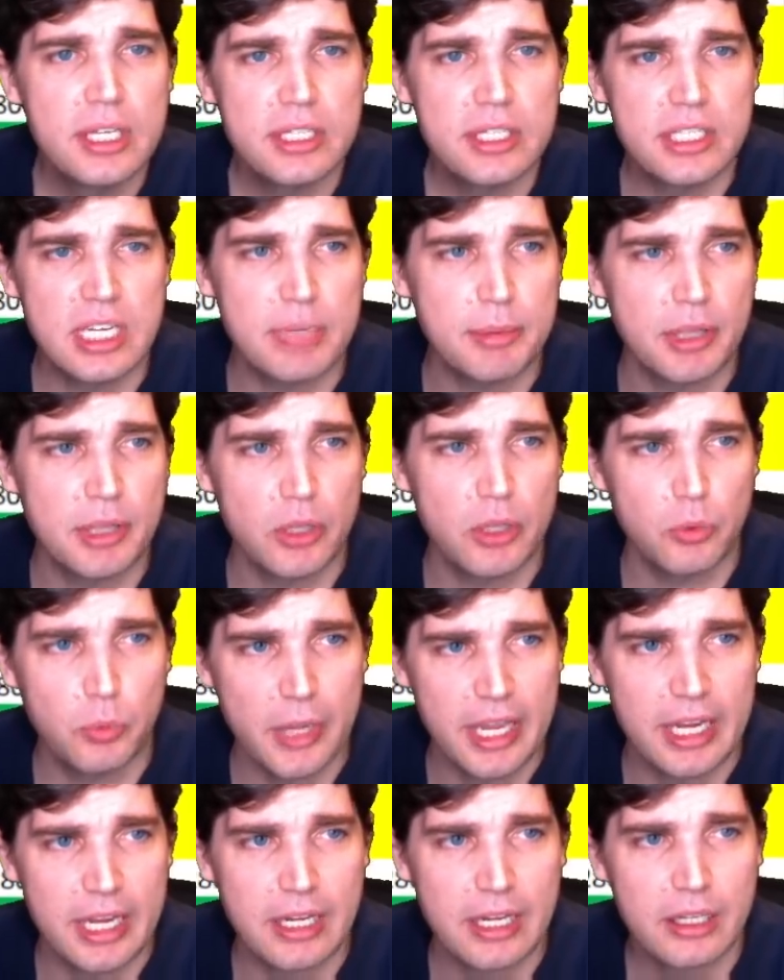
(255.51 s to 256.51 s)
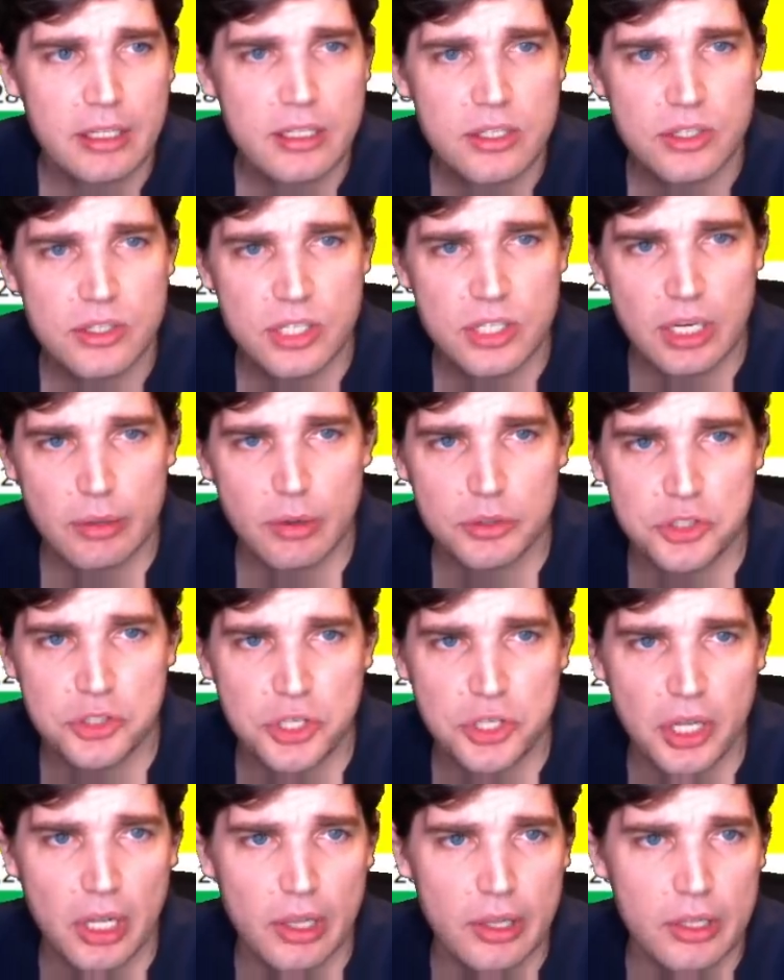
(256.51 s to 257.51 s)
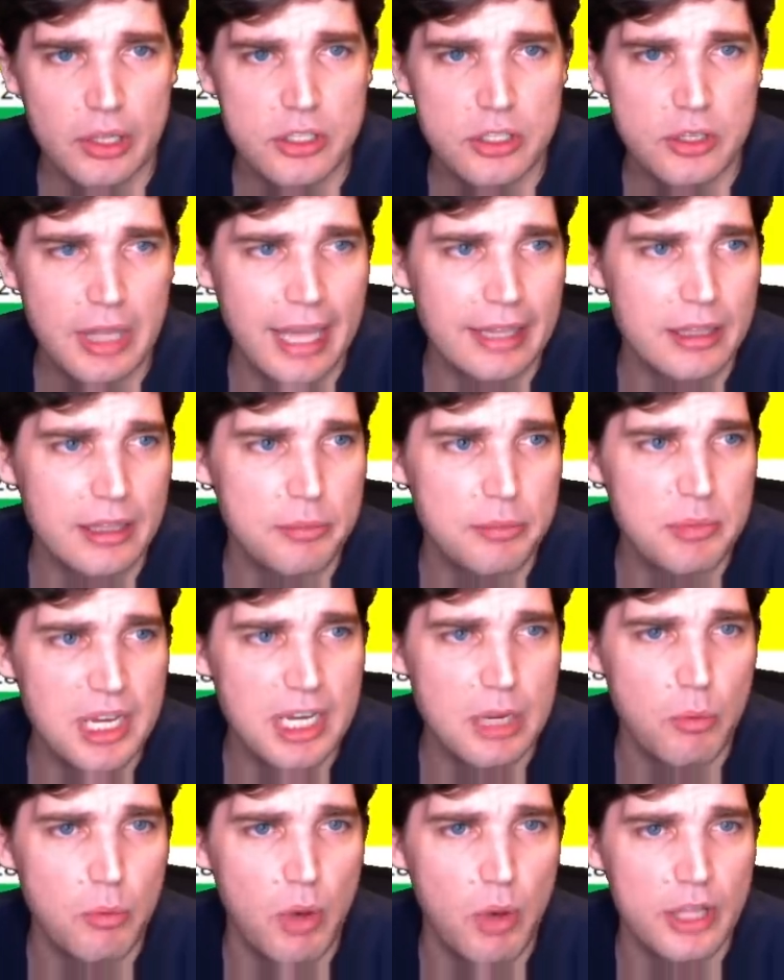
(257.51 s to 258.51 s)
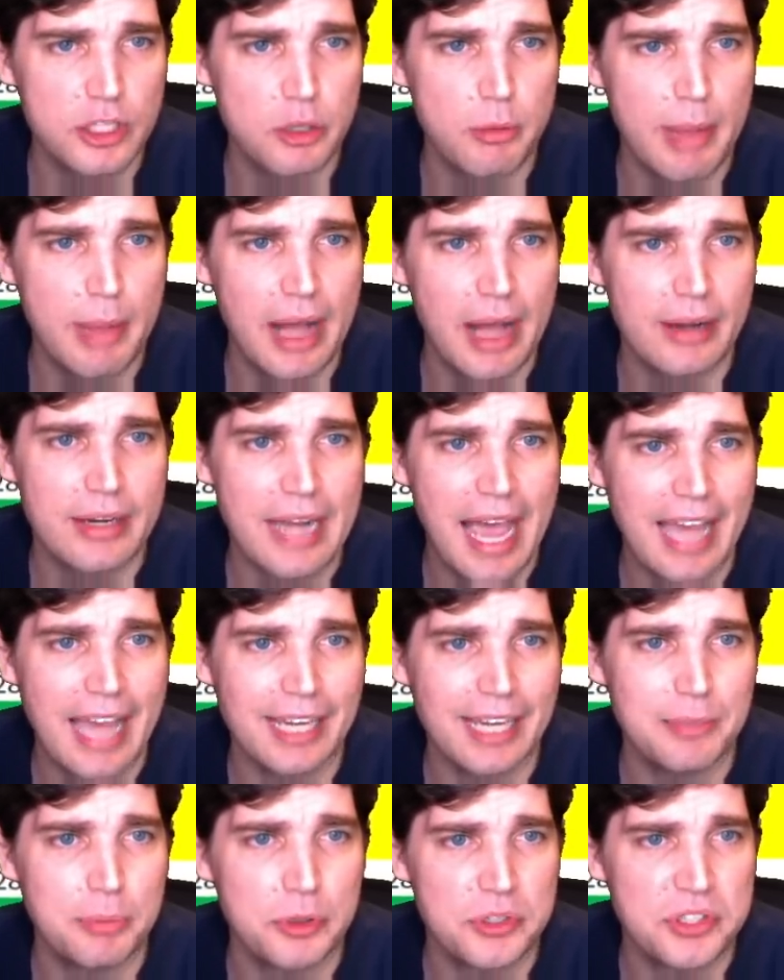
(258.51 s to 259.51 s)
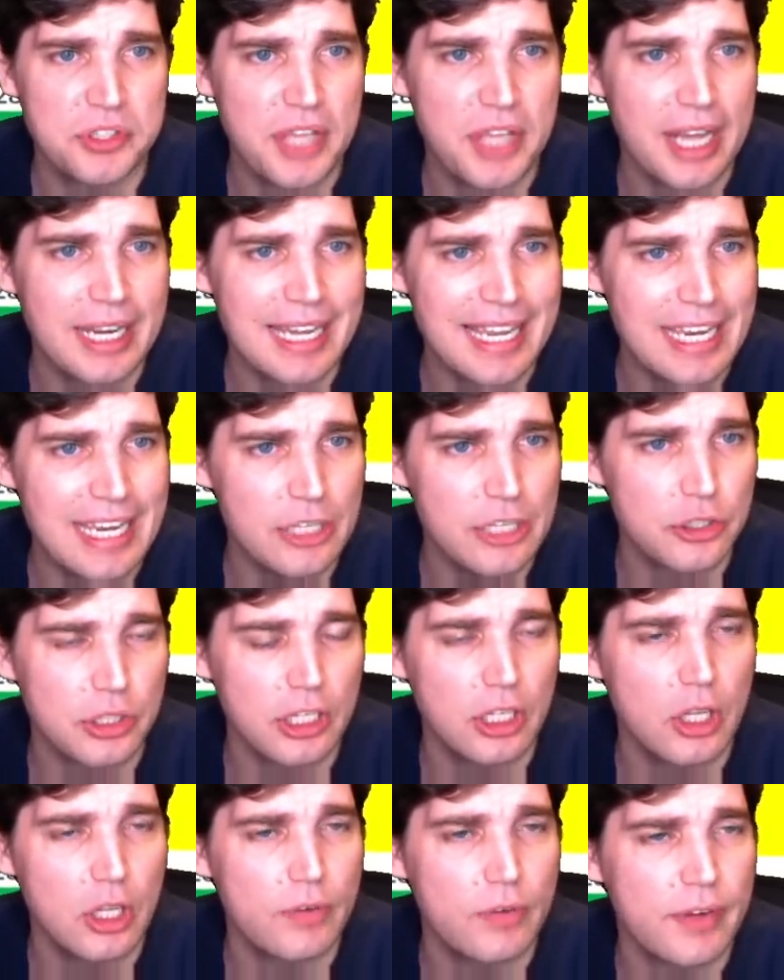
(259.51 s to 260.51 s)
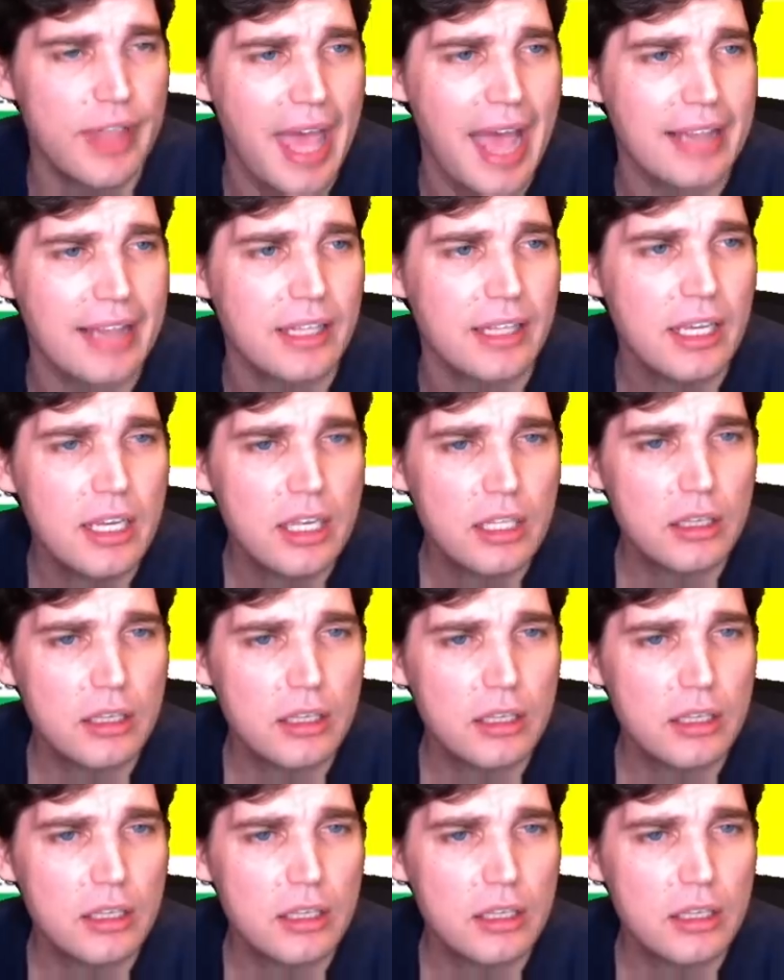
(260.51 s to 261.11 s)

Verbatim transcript: Team of the week zero chill. There's like the medium ones are about nine percent each, a little over that.